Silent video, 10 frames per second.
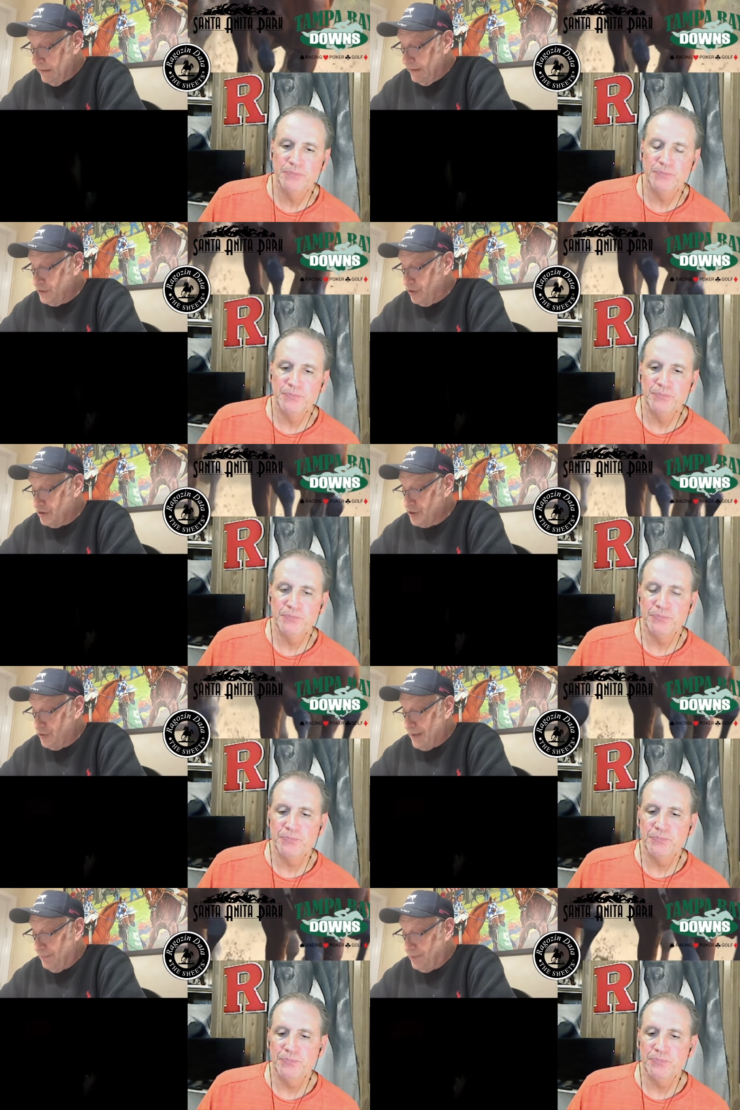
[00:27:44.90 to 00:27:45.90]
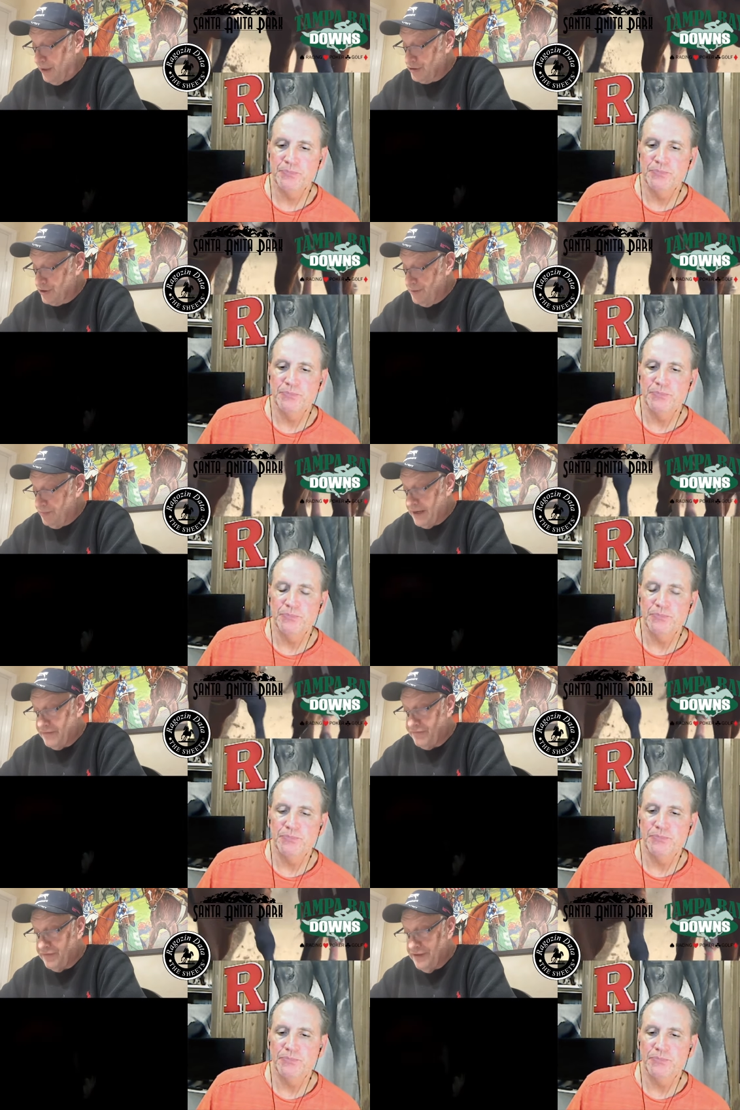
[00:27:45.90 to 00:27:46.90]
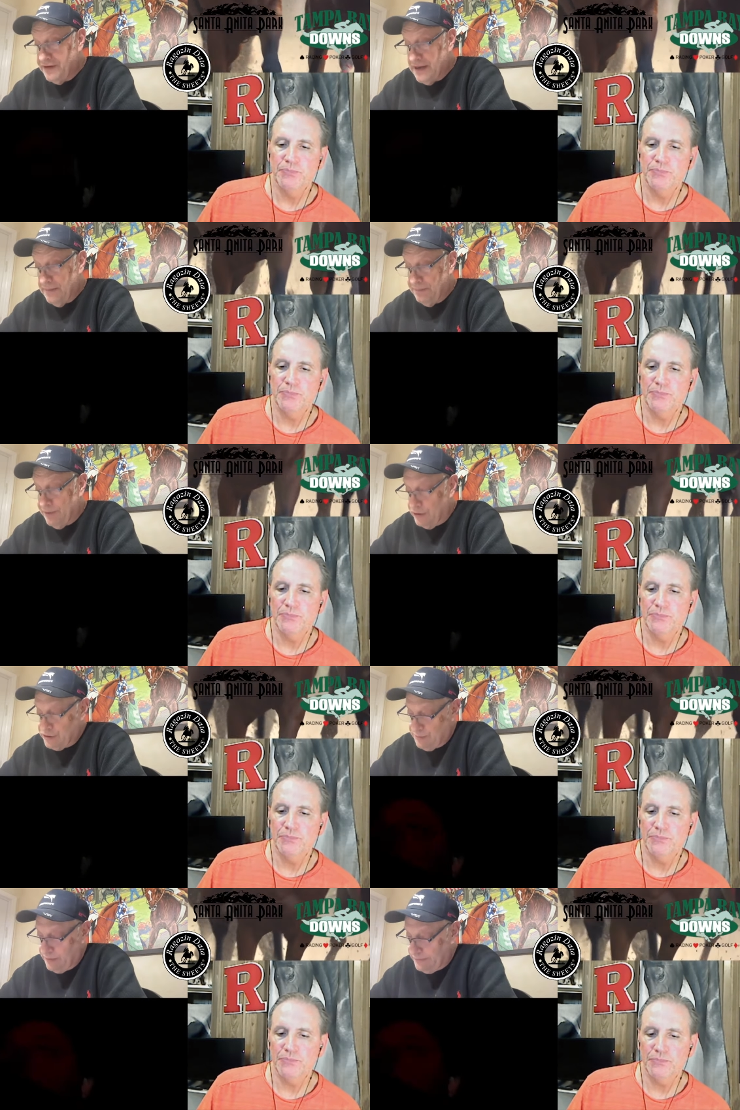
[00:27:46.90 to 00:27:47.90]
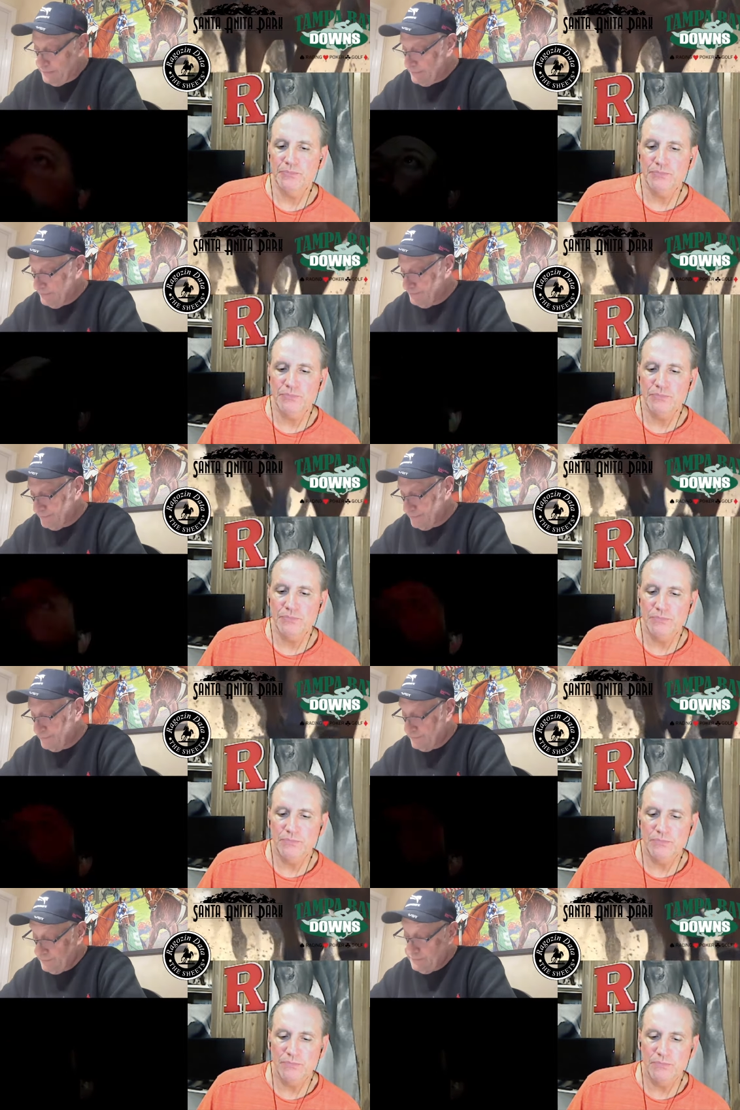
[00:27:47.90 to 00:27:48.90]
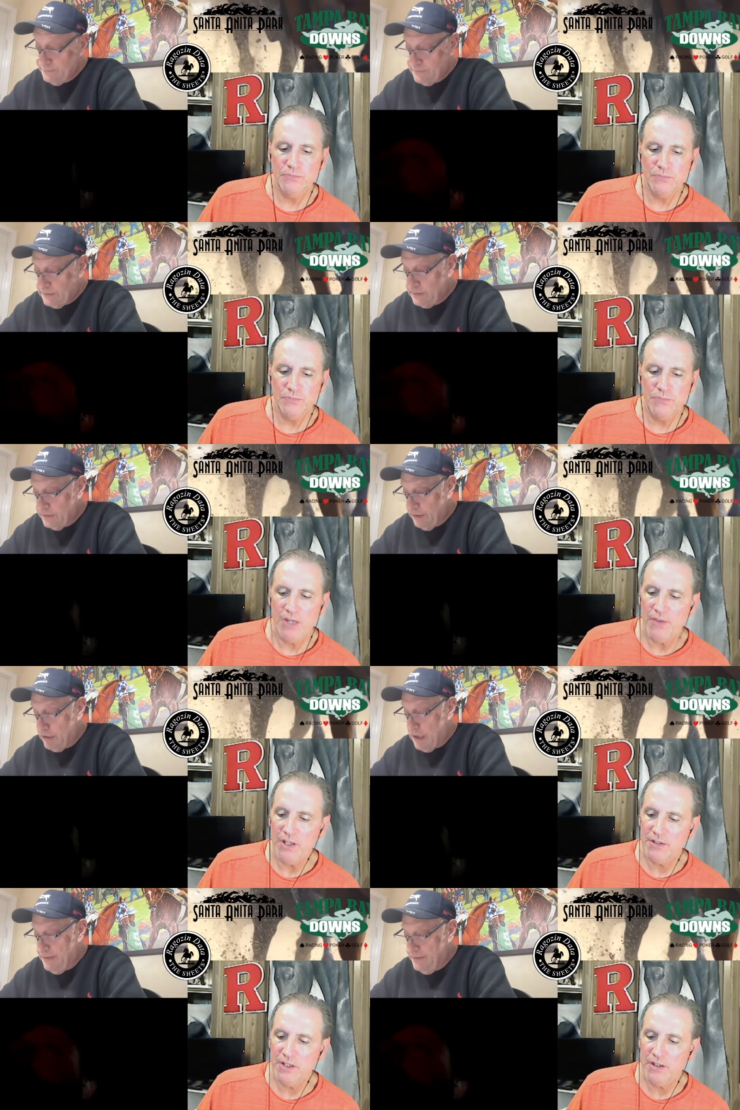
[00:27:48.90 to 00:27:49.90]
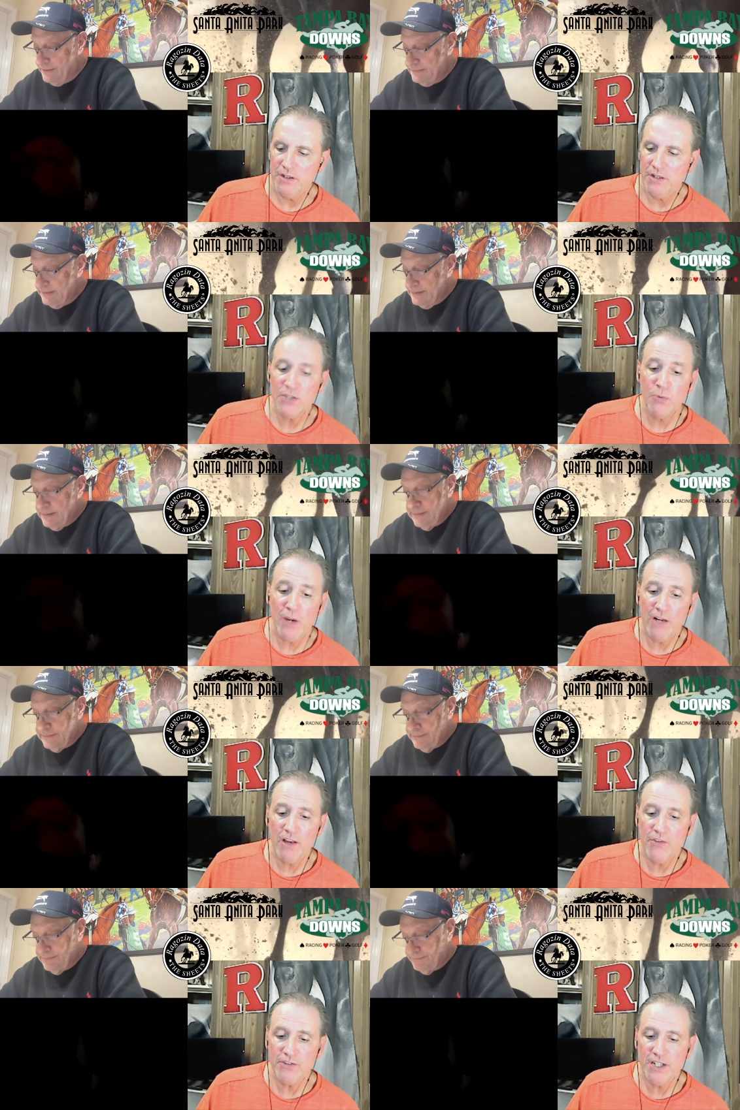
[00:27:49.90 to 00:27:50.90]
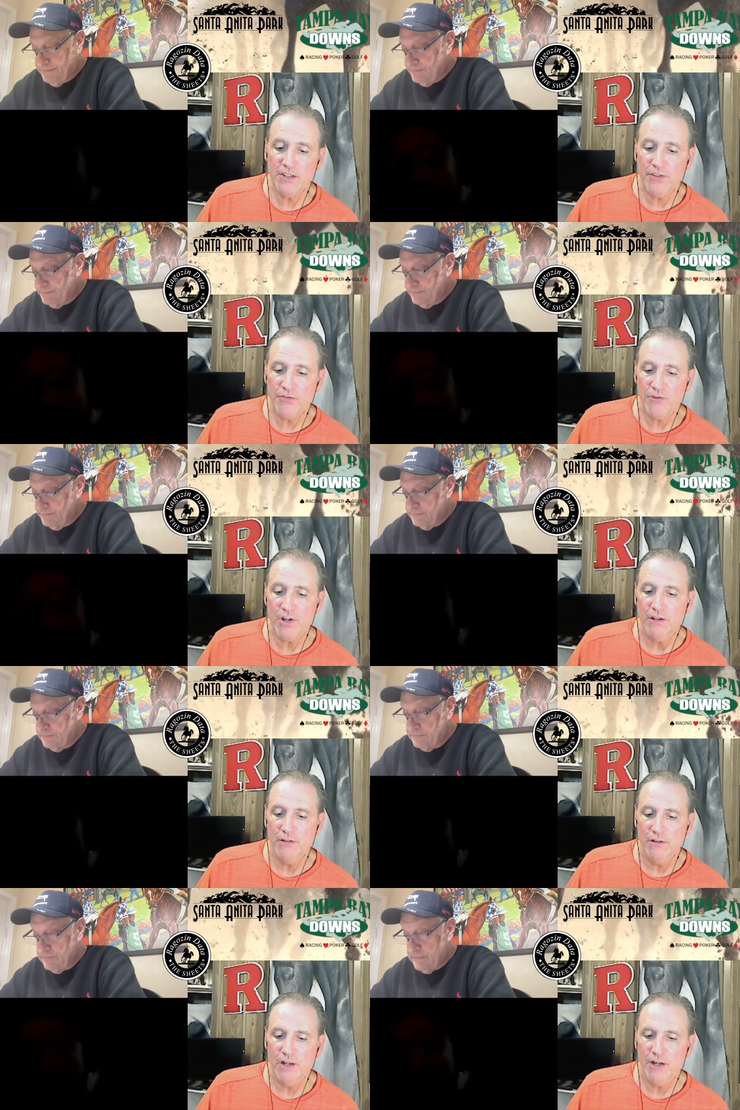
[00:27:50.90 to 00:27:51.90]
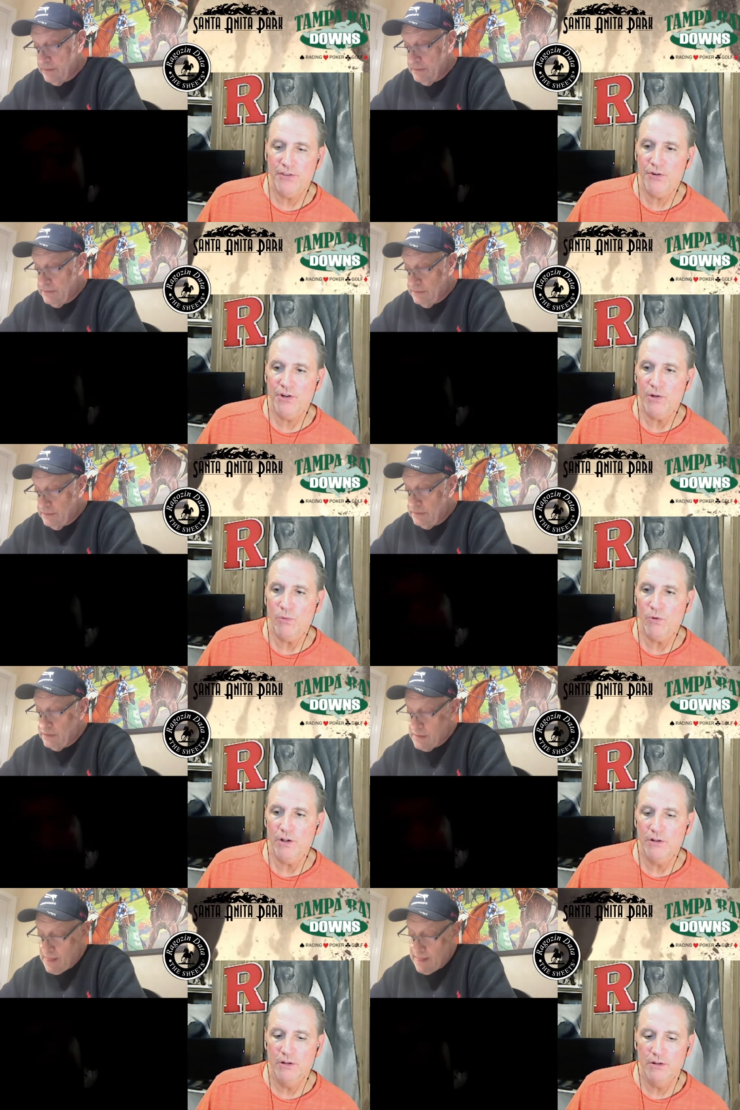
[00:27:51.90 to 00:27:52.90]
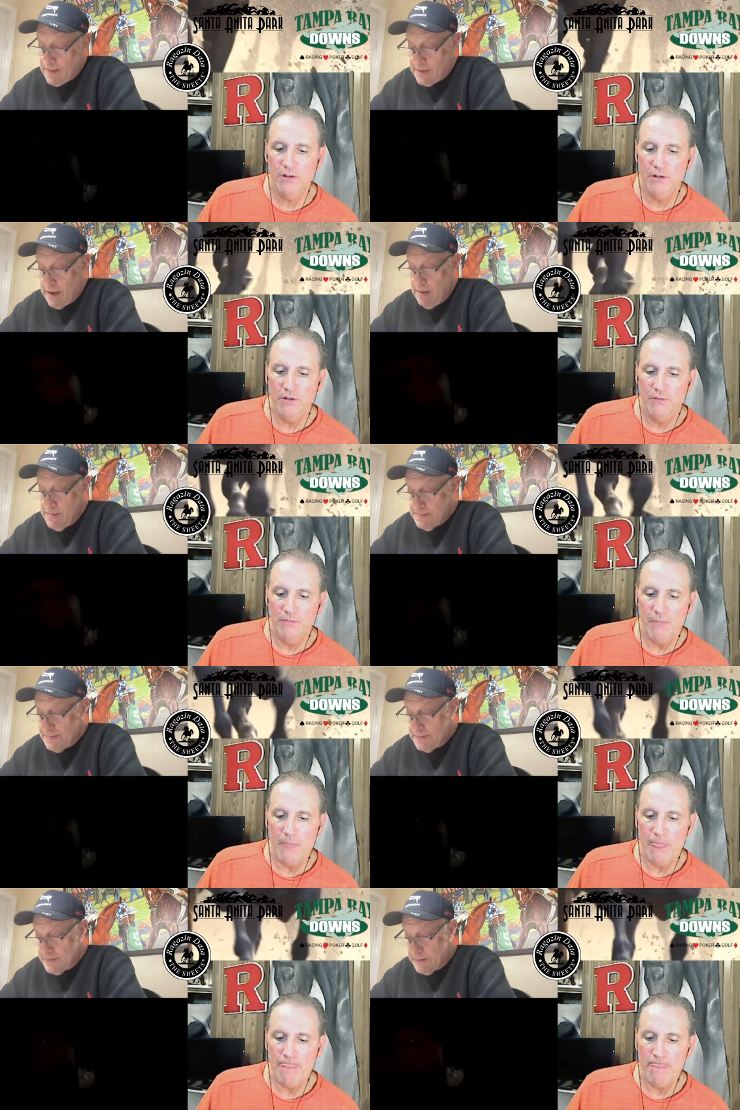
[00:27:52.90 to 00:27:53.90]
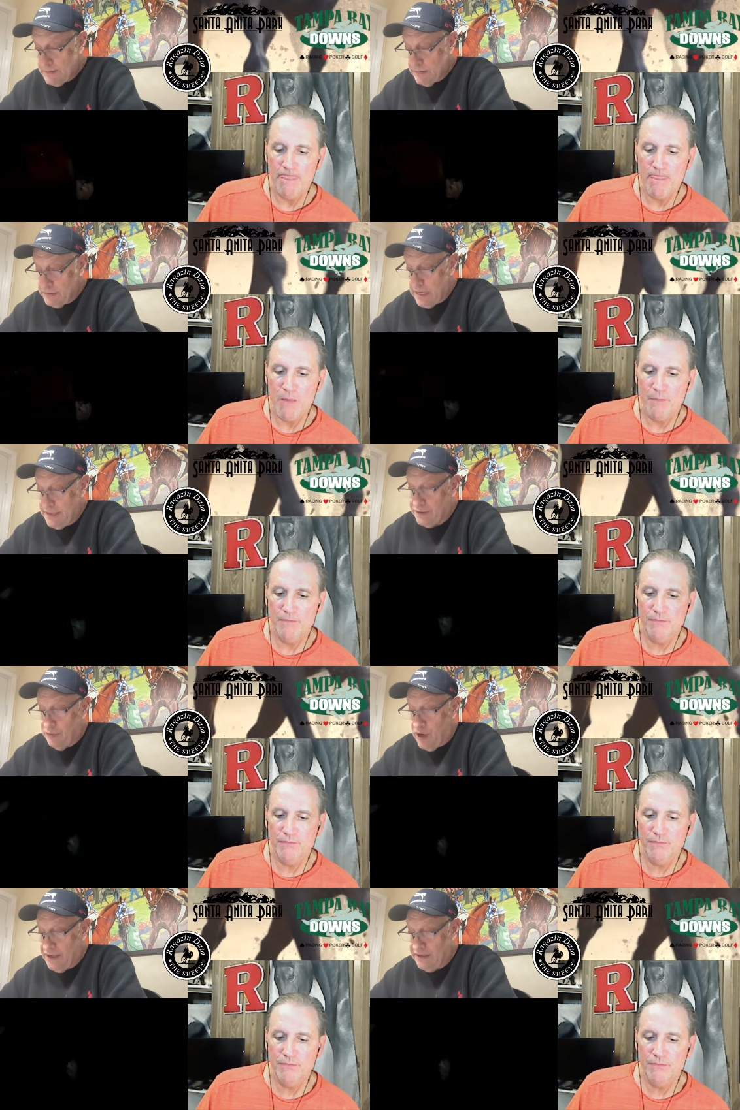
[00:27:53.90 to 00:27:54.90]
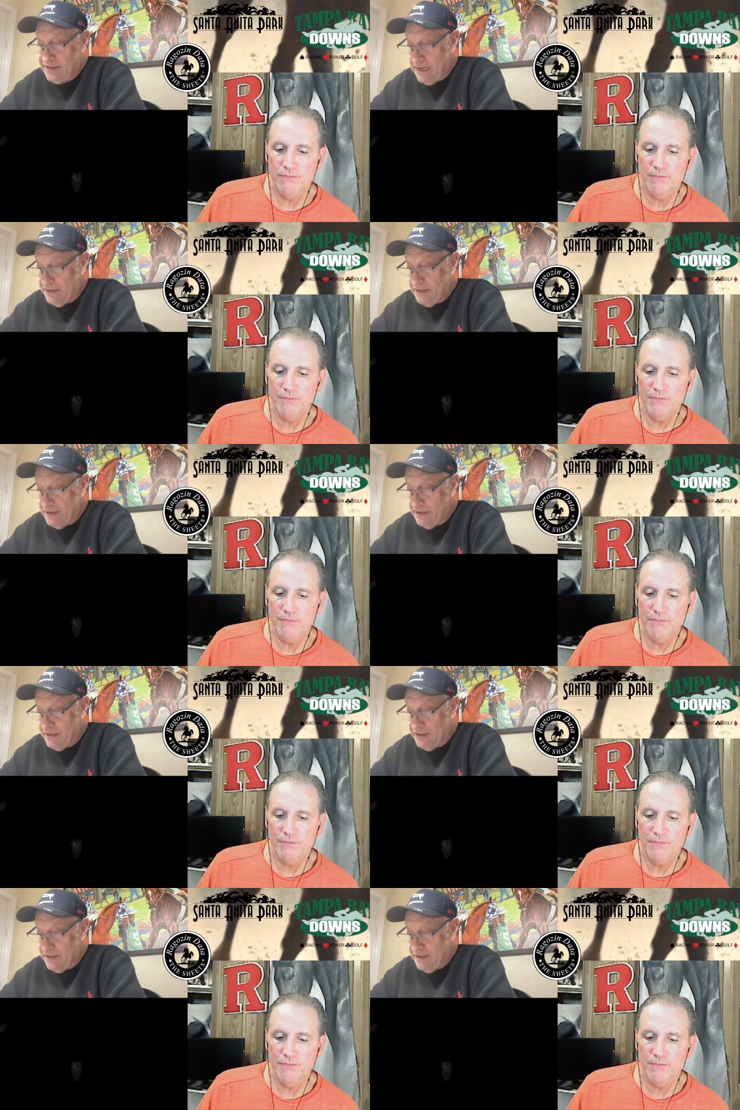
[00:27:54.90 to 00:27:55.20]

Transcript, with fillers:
Speaker 1: And he's also outposted breaking from the 10 post. But
Speaker 2: yeah, that, right. that's why I'd rather take the three at 30 to 1. Yeah.
Speaker 1: Take the one at